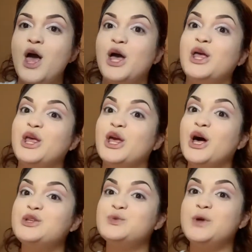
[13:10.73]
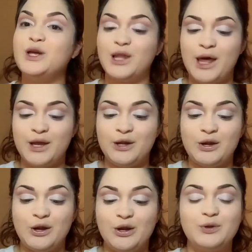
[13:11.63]
Yes, wing
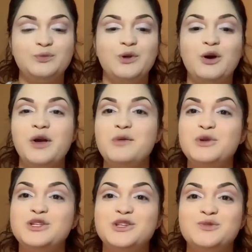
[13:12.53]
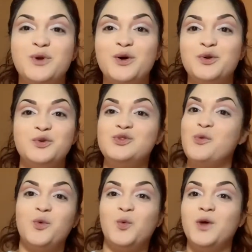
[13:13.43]
liner. Okay, bitches, we're gonna do
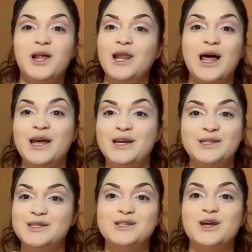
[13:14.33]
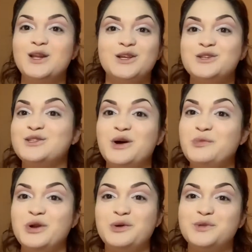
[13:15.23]
some wing liners. This is gonna look so
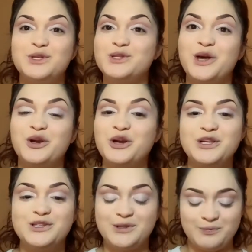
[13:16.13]
pretty with this cut crease.